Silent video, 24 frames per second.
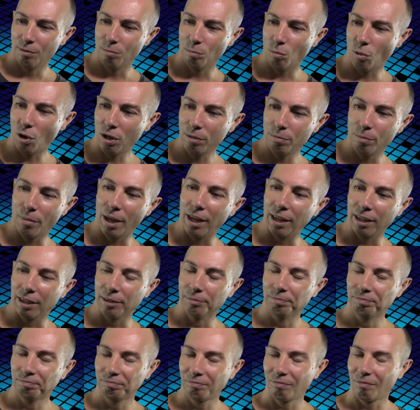might make
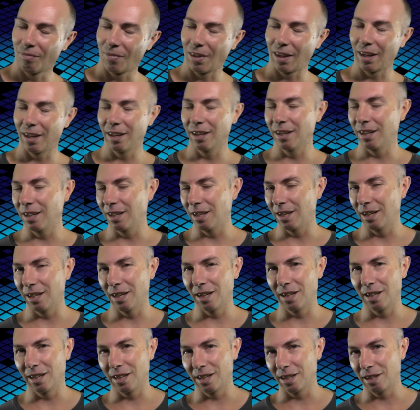
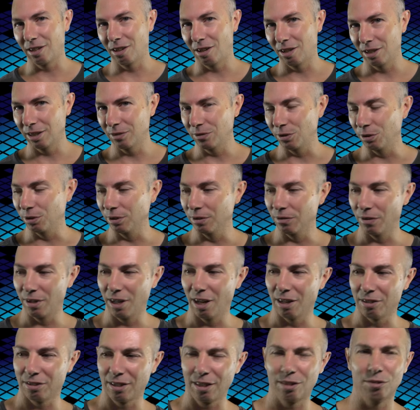kind of a good
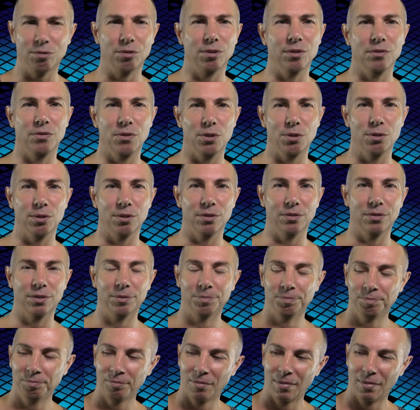video. It's like a review of